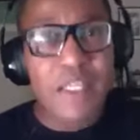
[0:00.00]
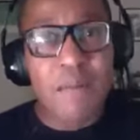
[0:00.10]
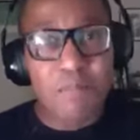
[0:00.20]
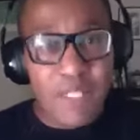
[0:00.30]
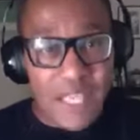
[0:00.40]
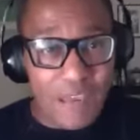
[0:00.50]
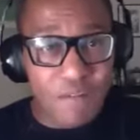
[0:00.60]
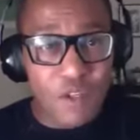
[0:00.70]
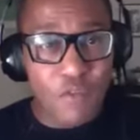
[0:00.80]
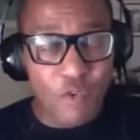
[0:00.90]
Be careful
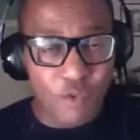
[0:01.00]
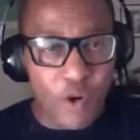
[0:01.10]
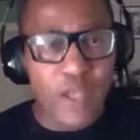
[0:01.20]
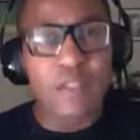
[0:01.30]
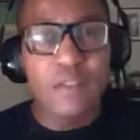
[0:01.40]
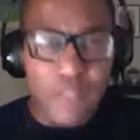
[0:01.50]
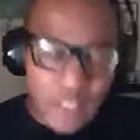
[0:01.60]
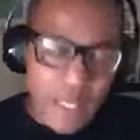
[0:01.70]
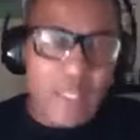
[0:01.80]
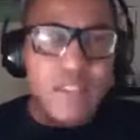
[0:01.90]
if you're frail,
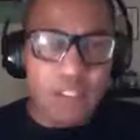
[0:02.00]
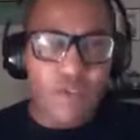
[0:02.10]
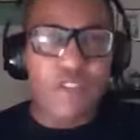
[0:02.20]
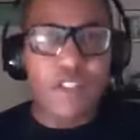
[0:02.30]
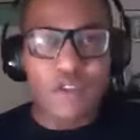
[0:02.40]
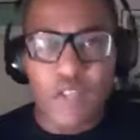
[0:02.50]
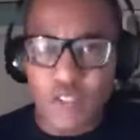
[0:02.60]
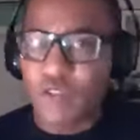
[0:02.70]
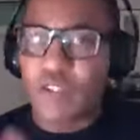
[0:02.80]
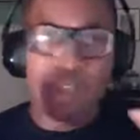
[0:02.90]
etc., etc.,
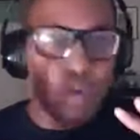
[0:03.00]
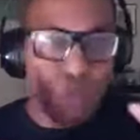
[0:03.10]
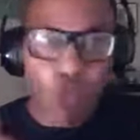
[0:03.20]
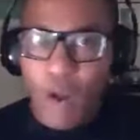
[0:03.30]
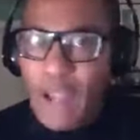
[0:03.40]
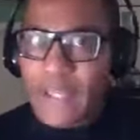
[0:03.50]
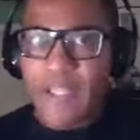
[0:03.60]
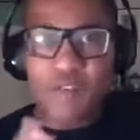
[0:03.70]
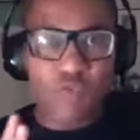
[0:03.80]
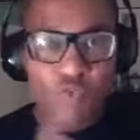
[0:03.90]
etc. Why
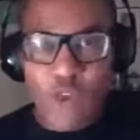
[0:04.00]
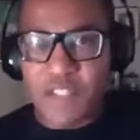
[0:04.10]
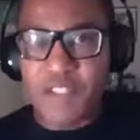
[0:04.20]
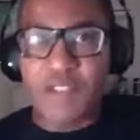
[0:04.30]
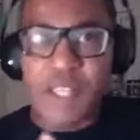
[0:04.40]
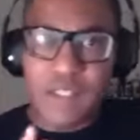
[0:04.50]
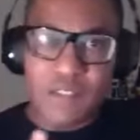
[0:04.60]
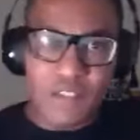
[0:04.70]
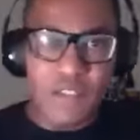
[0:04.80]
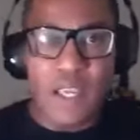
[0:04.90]
risk taking the
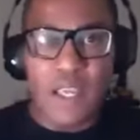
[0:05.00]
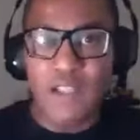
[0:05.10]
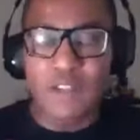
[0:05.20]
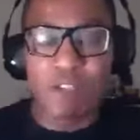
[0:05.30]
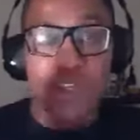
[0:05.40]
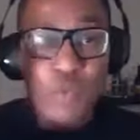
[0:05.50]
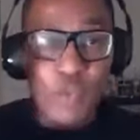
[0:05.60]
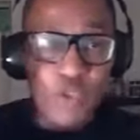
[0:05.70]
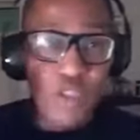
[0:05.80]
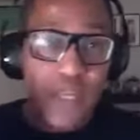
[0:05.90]
stairs when you
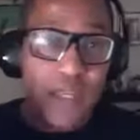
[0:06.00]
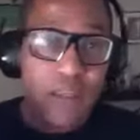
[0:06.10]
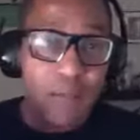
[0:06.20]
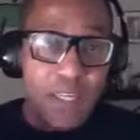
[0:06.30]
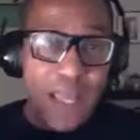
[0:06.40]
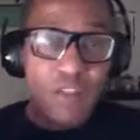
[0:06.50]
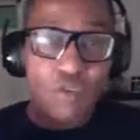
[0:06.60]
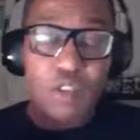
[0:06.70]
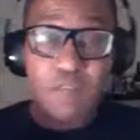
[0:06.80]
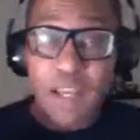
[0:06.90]
could take a mechanical
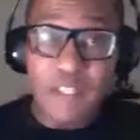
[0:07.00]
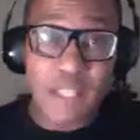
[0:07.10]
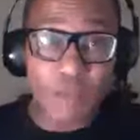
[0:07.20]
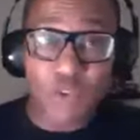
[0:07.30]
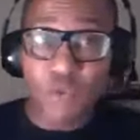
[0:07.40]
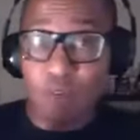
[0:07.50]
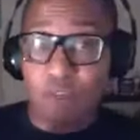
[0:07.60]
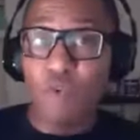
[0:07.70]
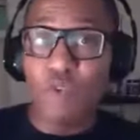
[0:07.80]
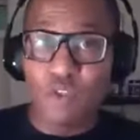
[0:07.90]
device that will do it for
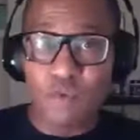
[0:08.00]
you?